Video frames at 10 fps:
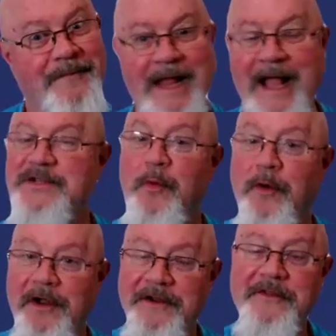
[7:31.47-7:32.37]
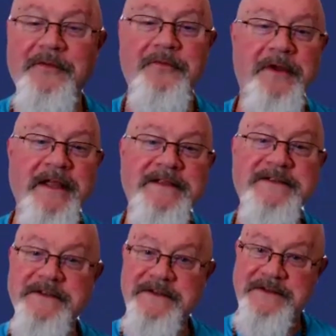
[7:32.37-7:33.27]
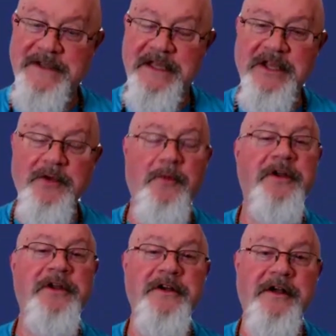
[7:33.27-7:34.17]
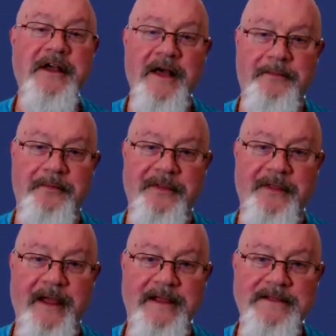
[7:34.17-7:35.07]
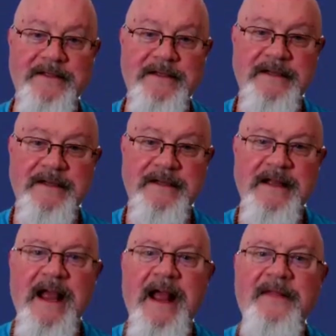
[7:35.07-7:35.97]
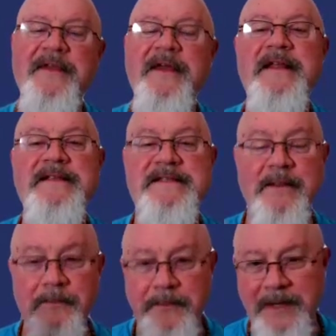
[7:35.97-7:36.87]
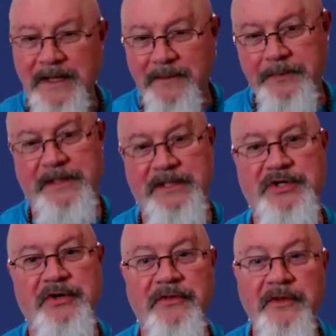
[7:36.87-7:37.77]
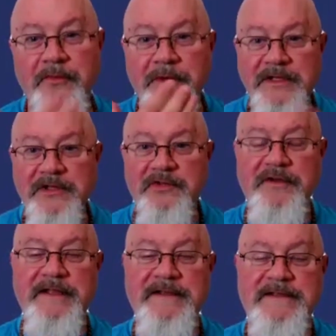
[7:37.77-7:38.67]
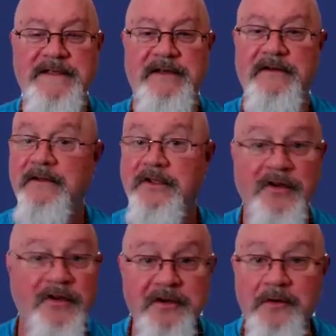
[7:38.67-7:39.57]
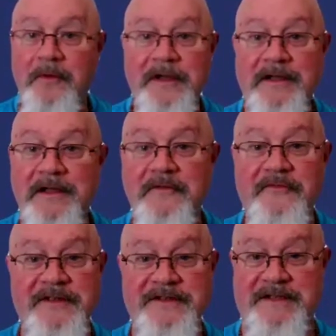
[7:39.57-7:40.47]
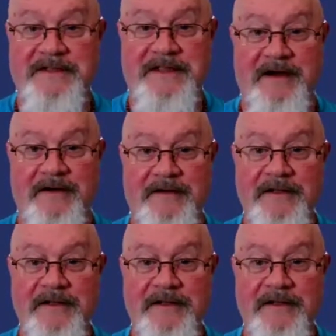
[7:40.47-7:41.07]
That's one of the reasons that you want to hook up with us. And then it's the big picture, the retreat center. You're going to want to go visit there.